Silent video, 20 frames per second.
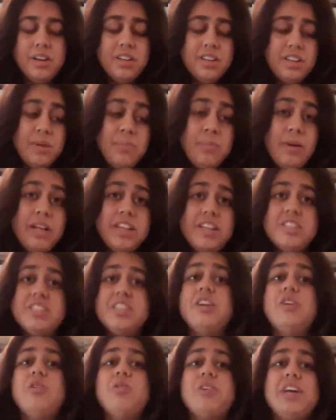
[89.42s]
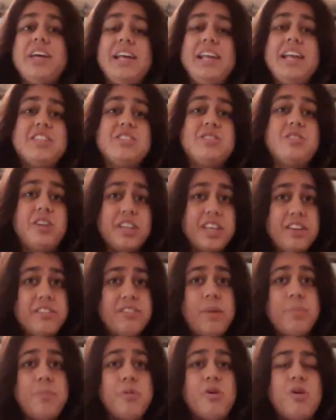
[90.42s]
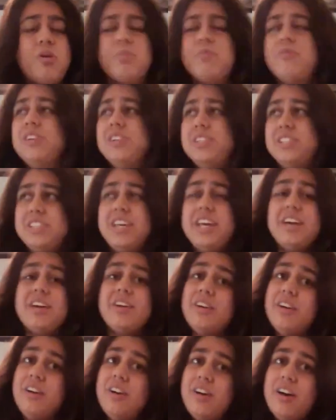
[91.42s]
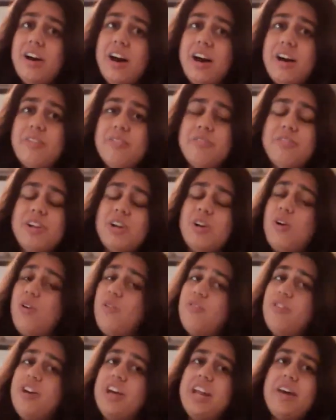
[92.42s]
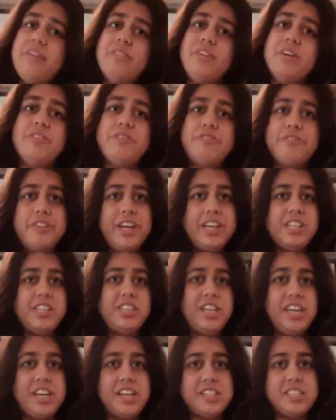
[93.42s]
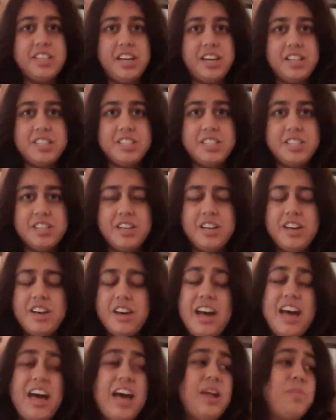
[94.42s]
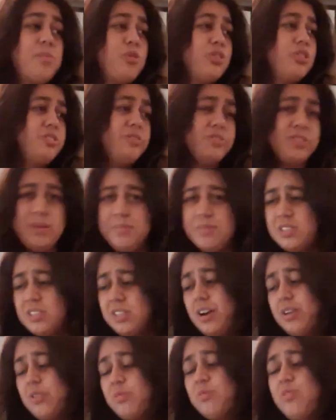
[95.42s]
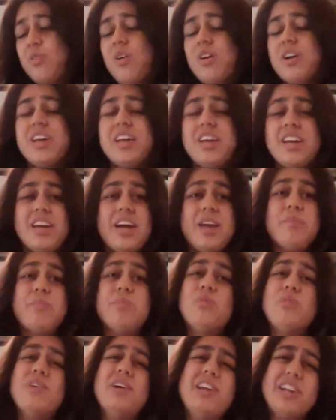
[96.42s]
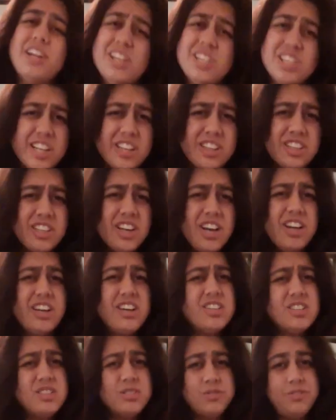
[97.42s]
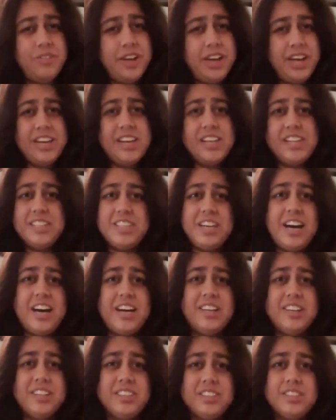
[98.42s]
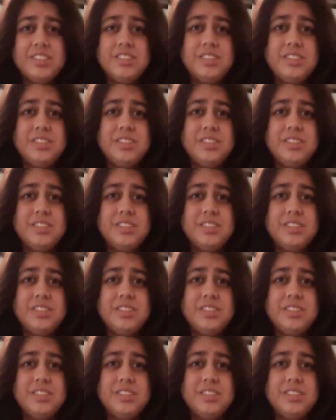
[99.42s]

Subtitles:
The mother said, "Okay, let's not give up hope. We'll go wherever fate takes us." And both of them start walking, and poor little Shatakarni is very tired.